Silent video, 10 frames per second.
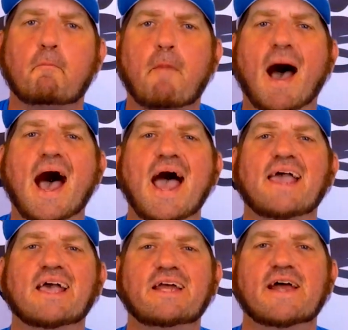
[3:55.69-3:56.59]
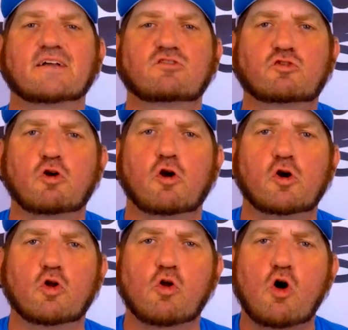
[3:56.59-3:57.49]
buy an
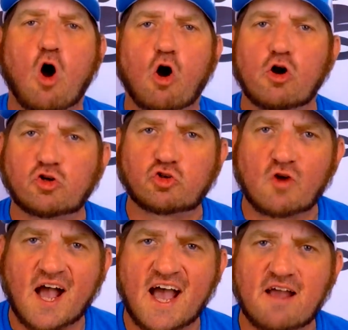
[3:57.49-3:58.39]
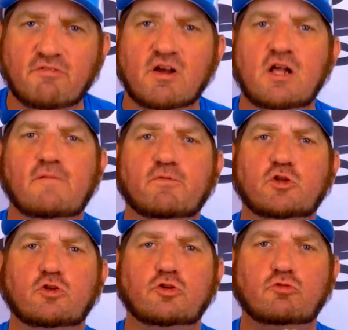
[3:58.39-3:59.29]
external hard drive.
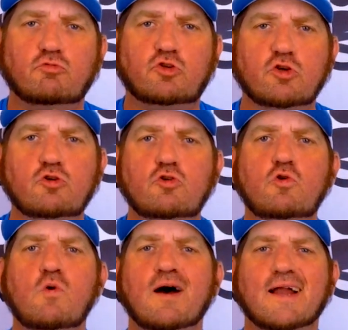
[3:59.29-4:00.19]
You do